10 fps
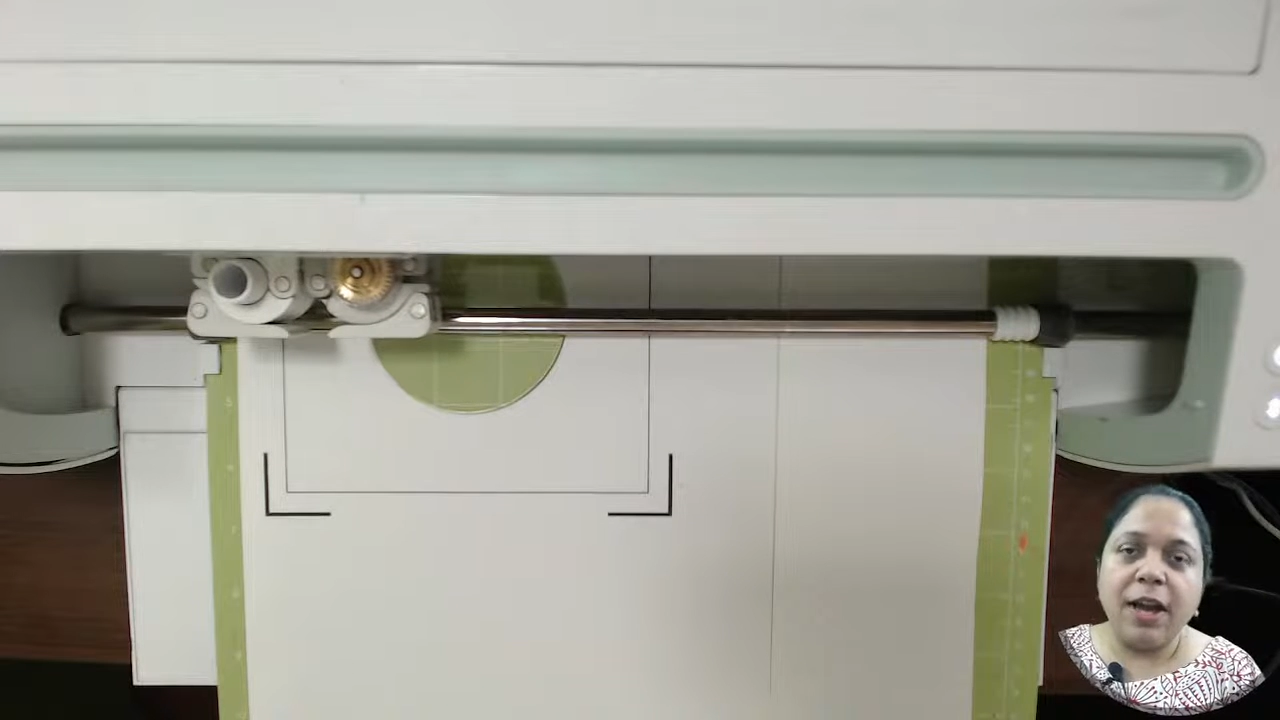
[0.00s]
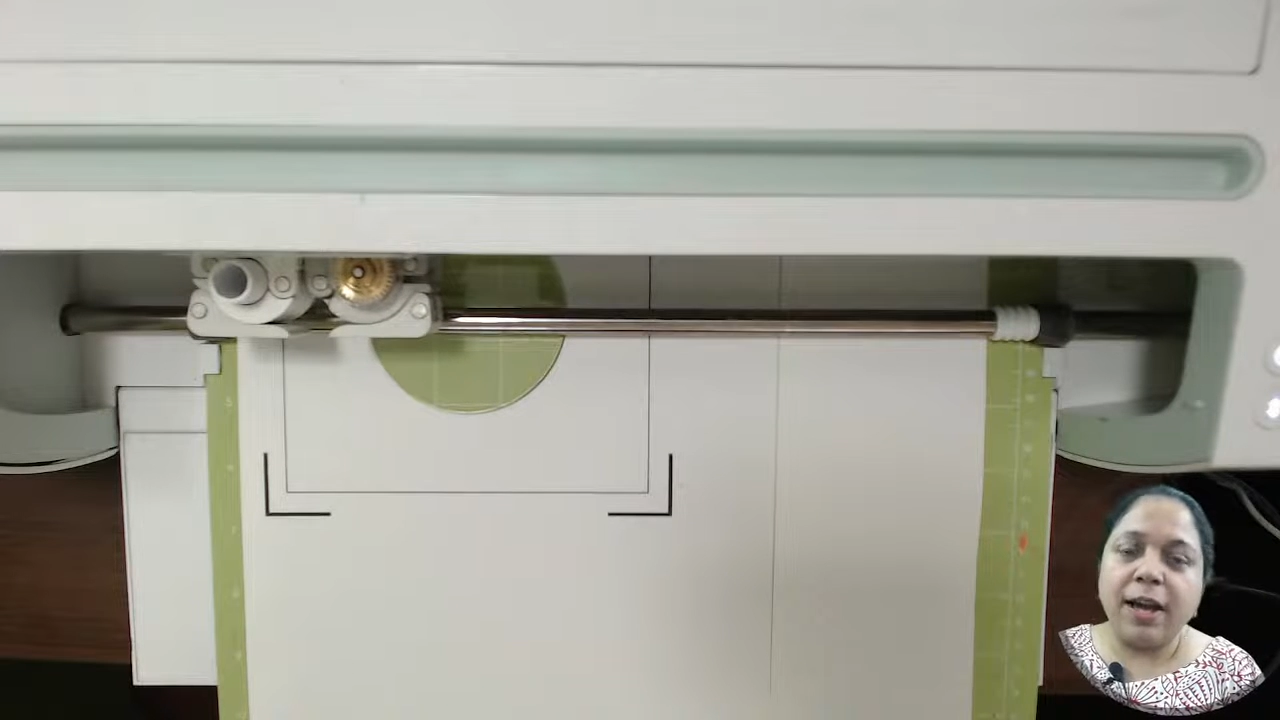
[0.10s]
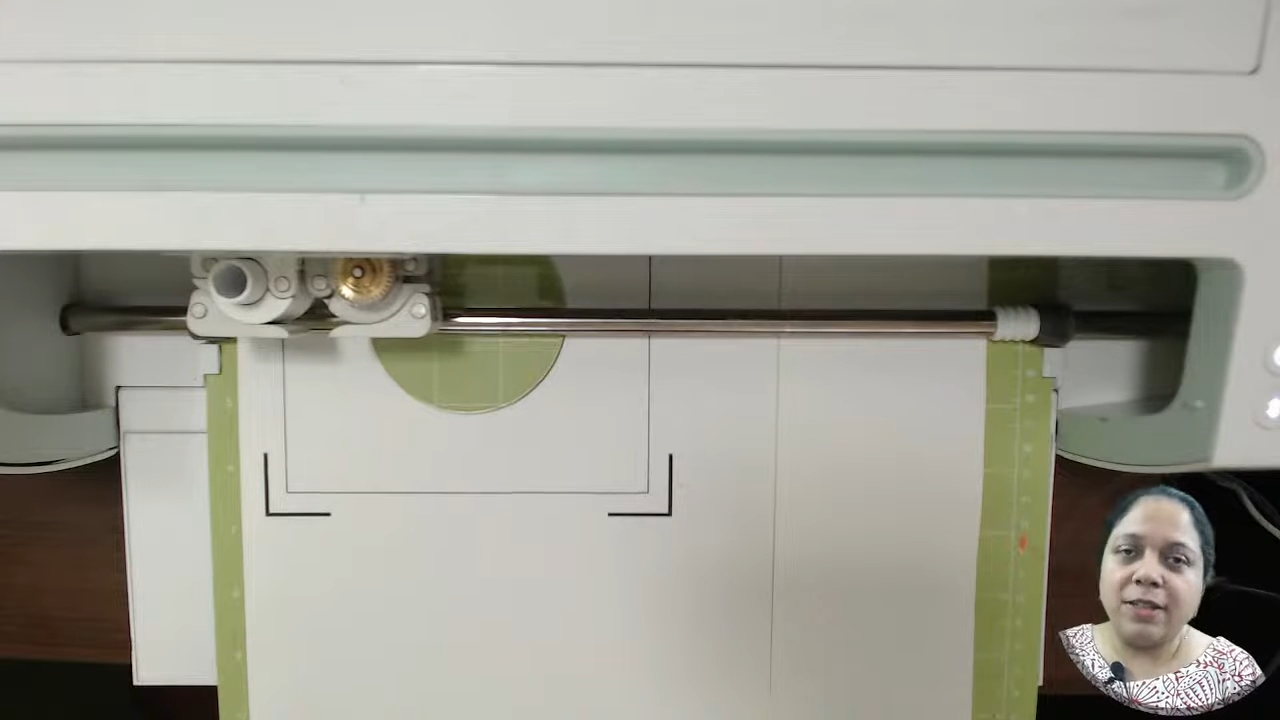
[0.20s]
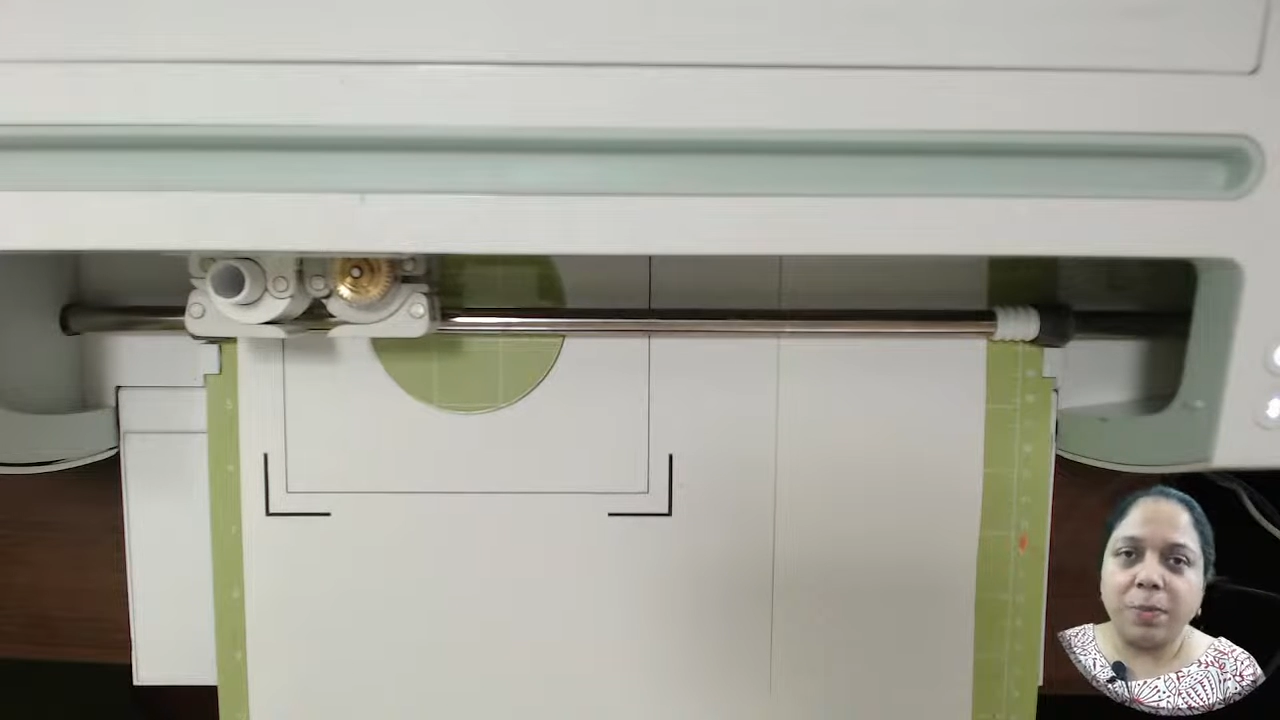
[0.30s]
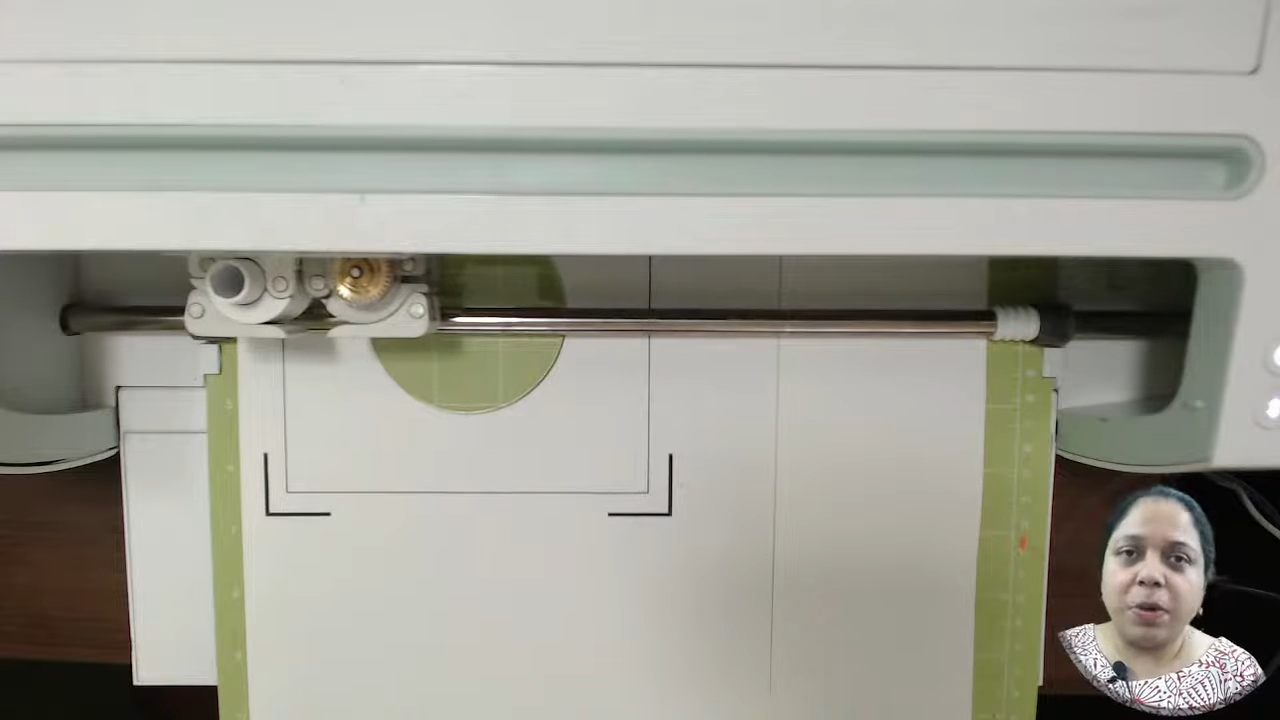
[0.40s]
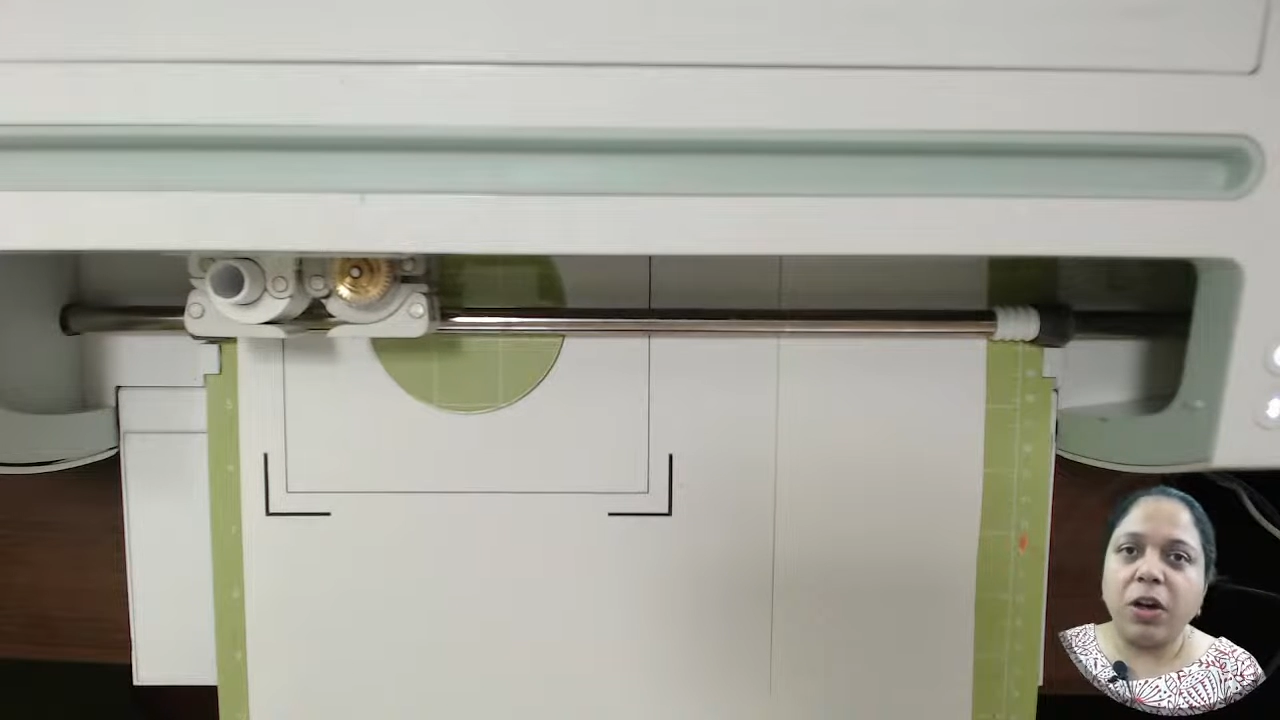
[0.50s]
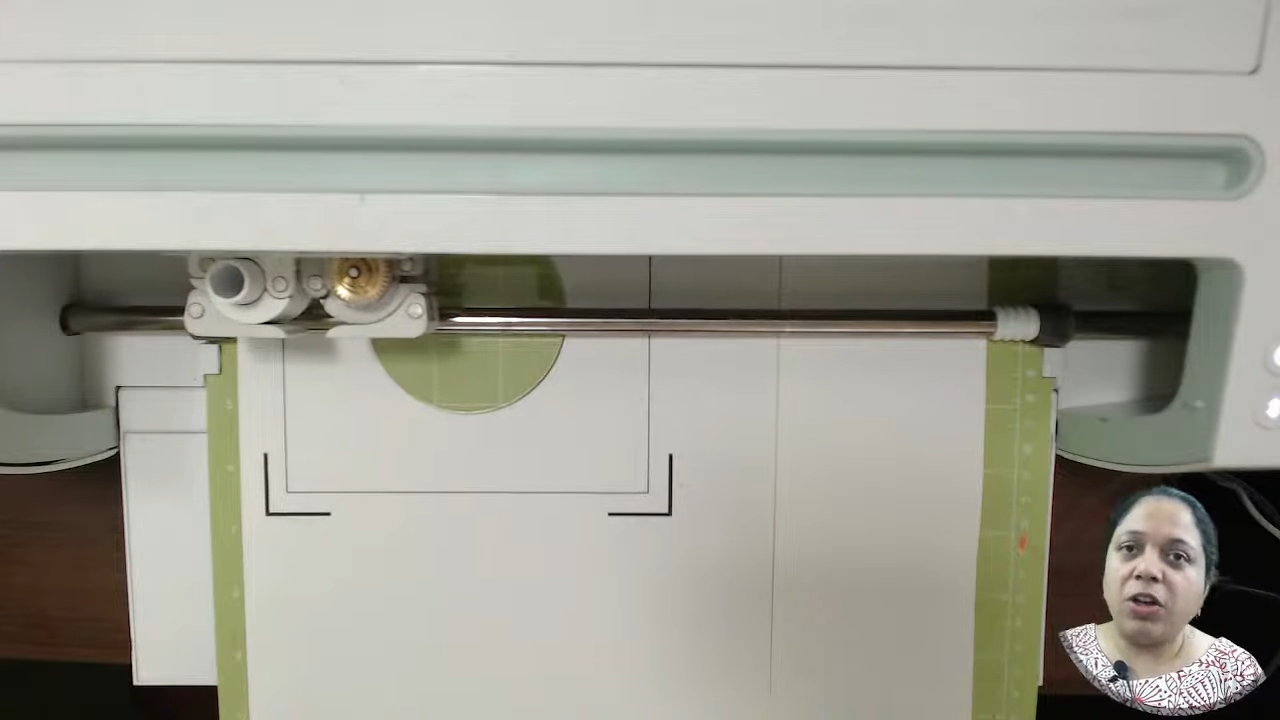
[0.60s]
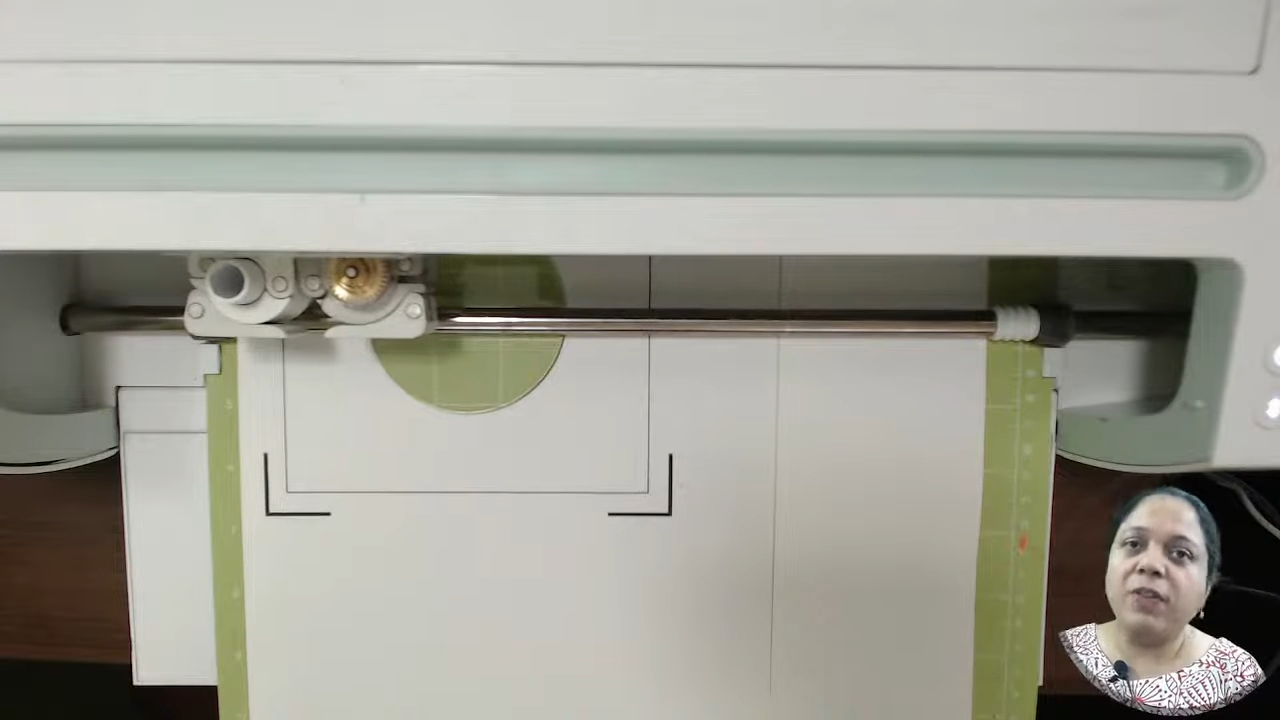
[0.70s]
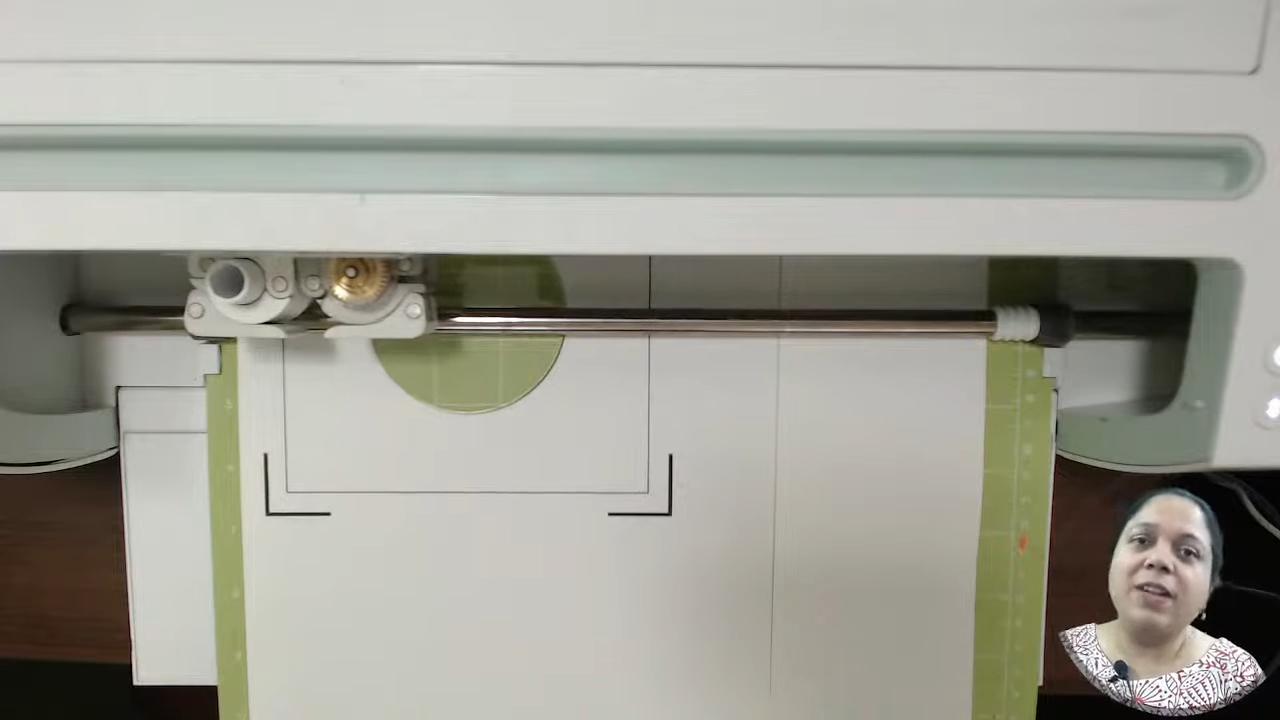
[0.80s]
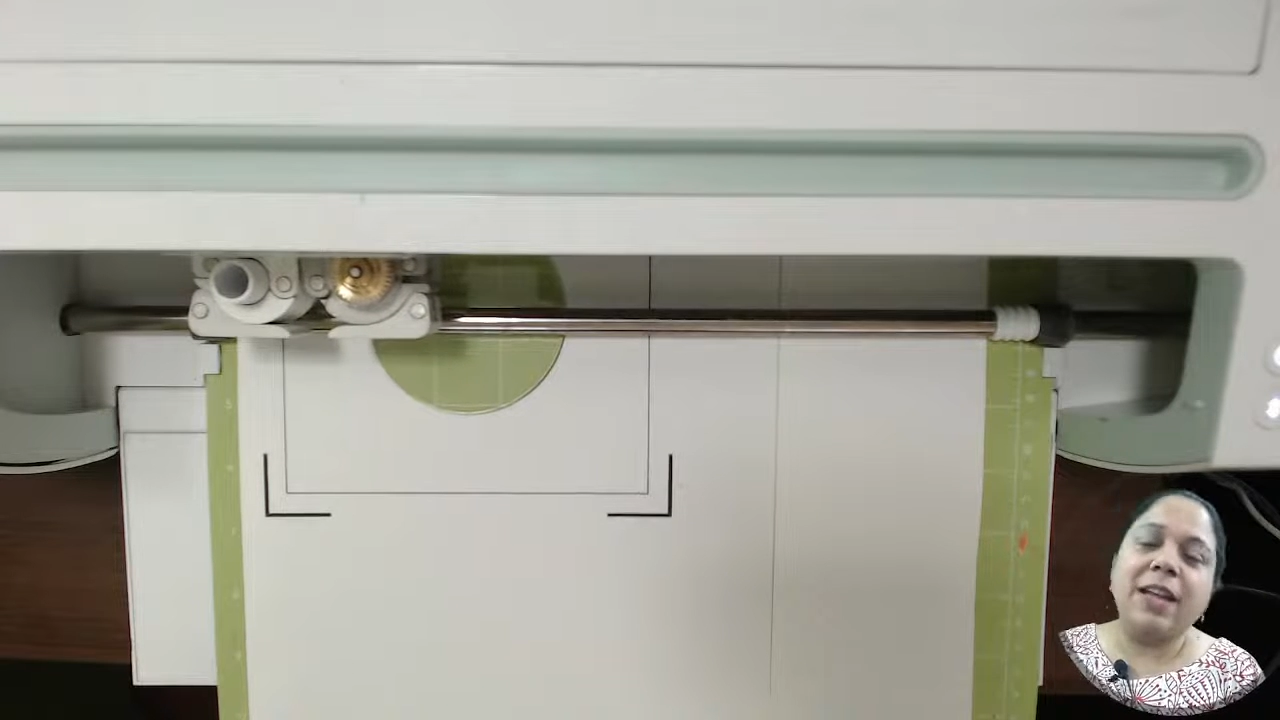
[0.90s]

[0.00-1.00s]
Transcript: as a part of the